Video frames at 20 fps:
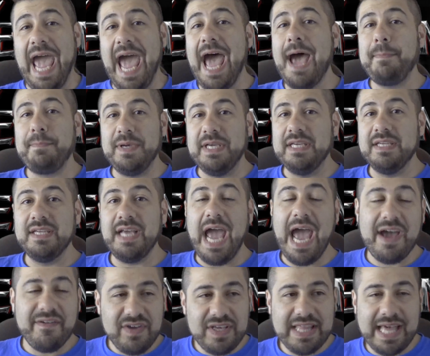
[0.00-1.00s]
happy.
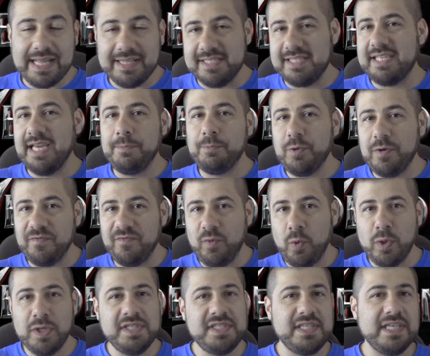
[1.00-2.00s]
Having that separate
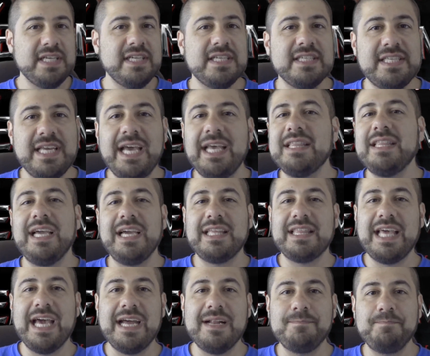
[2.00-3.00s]
voice in his head
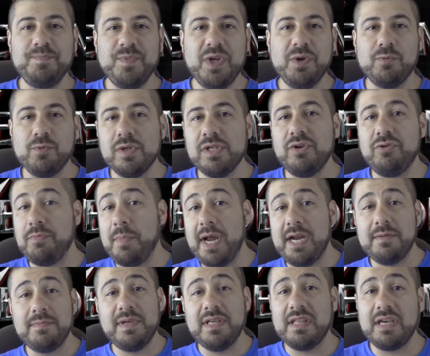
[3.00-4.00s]
like that, it really
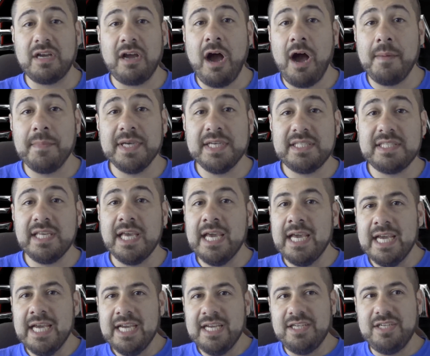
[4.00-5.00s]
reminded me of the comics.
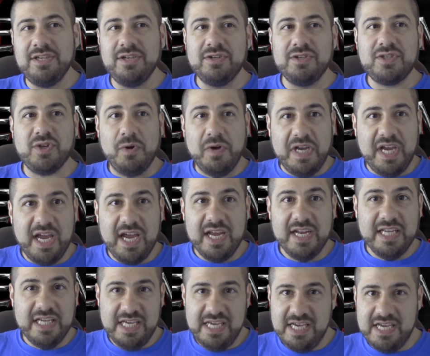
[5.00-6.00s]
You know, just going,
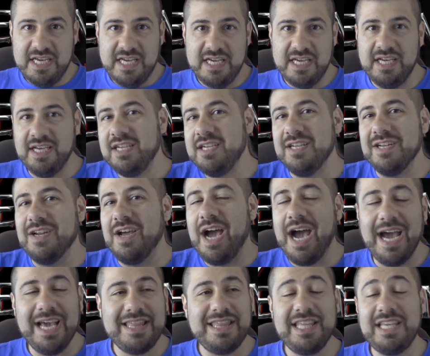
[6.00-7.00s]
Eddie. You know,
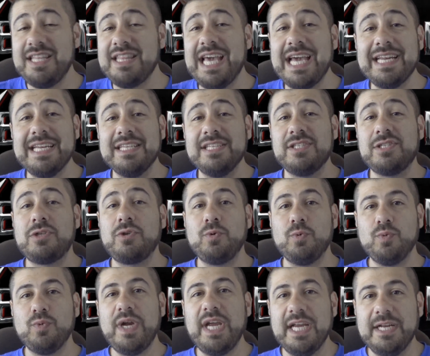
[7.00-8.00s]
I think that is
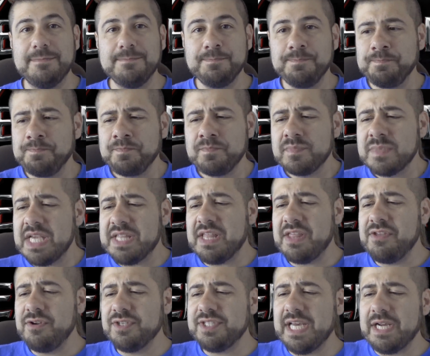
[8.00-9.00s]
great. And
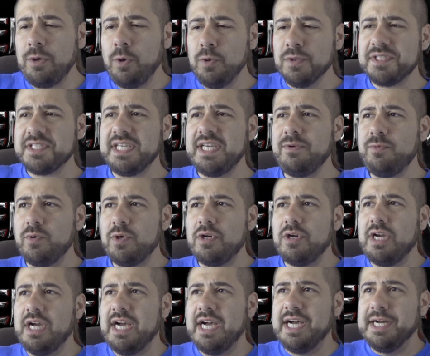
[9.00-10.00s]
then there's that whole scene
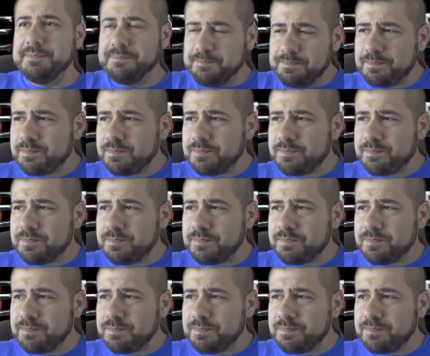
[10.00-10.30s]
where uh,